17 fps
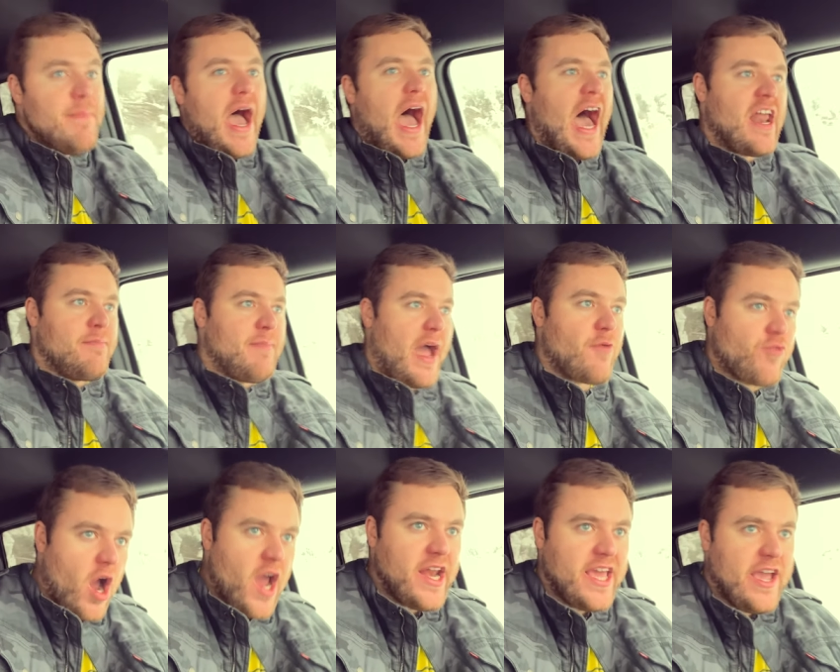out of my
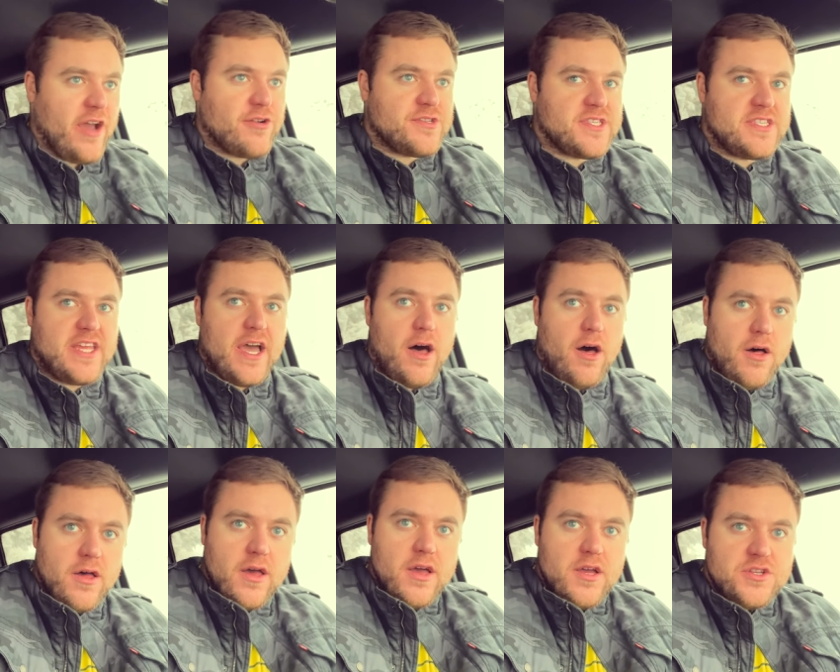right ear
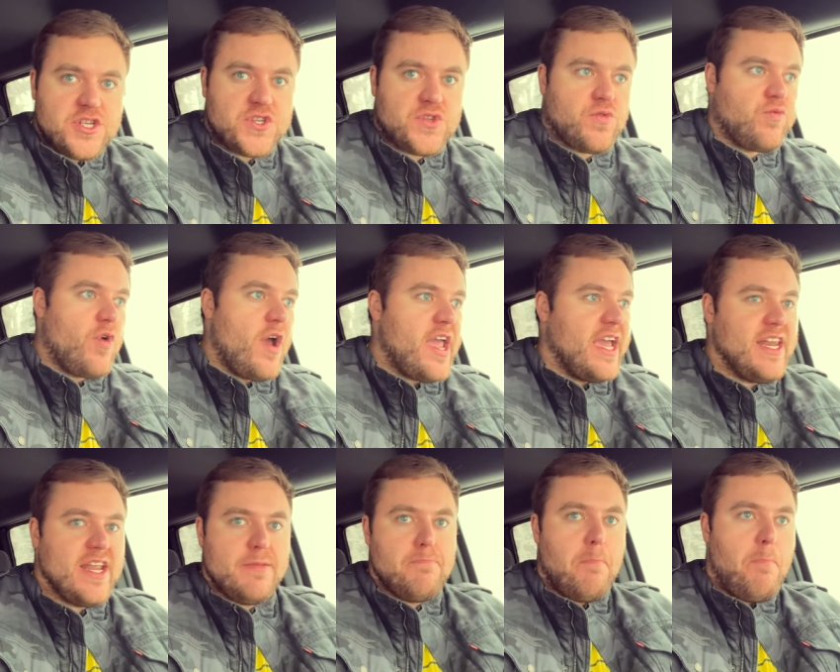still just
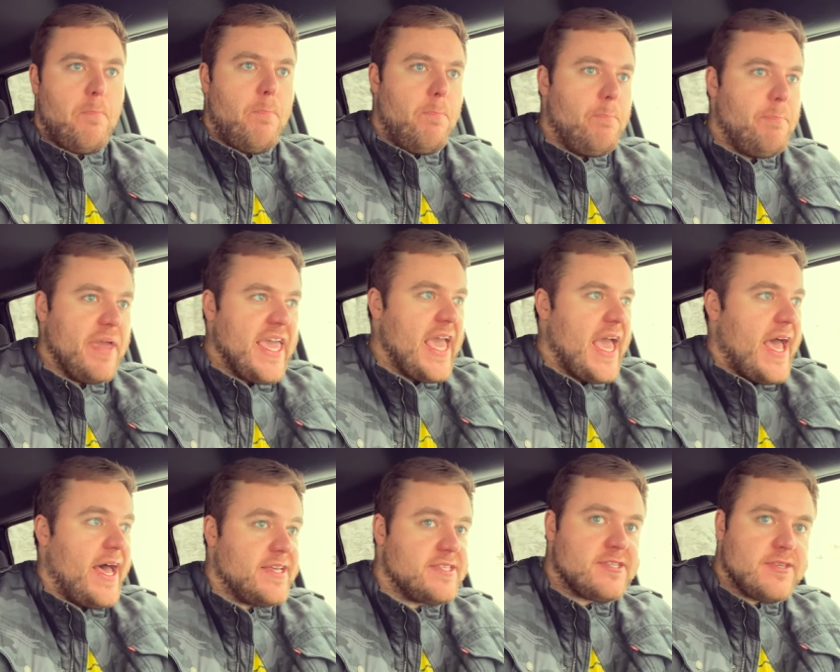ringing and
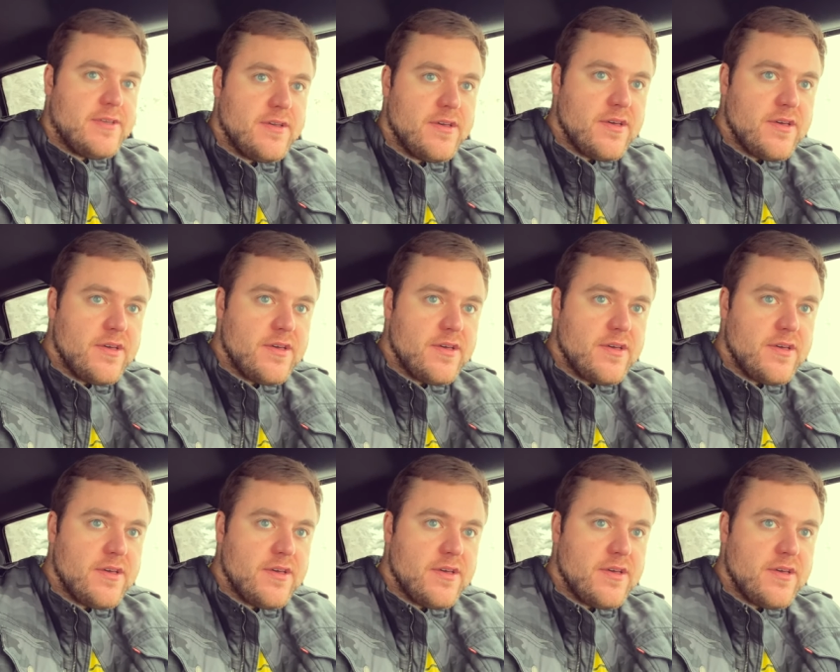BS.